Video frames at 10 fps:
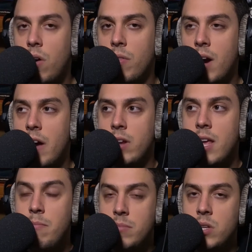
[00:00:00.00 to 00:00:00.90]
They're having
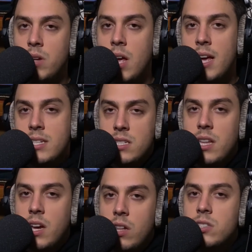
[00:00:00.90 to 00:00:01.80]
him do it's they,
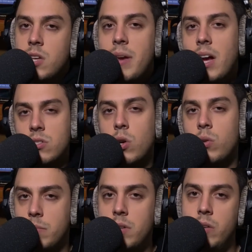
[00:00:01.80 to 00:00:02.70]
somebody else told him
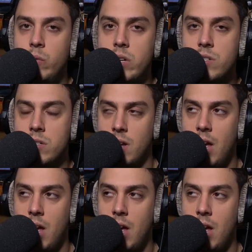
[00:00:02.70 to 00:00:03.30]
to do dishes,